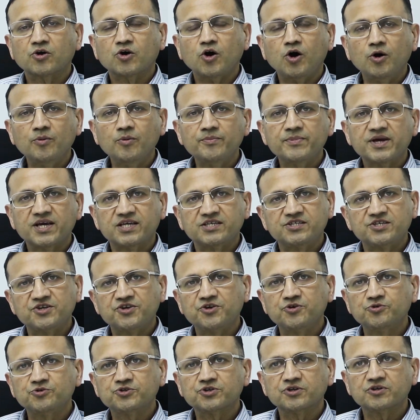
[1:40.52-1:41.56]
cob
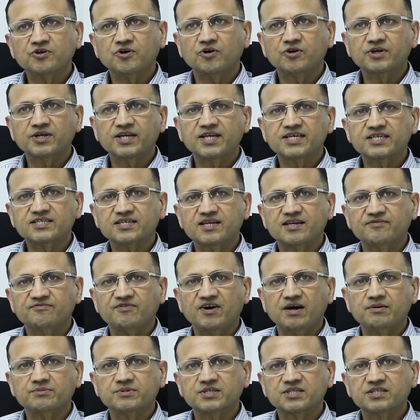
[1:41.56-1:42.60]
execution on test
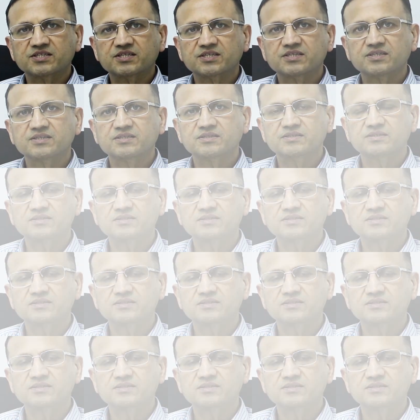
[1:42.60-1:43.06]
environments.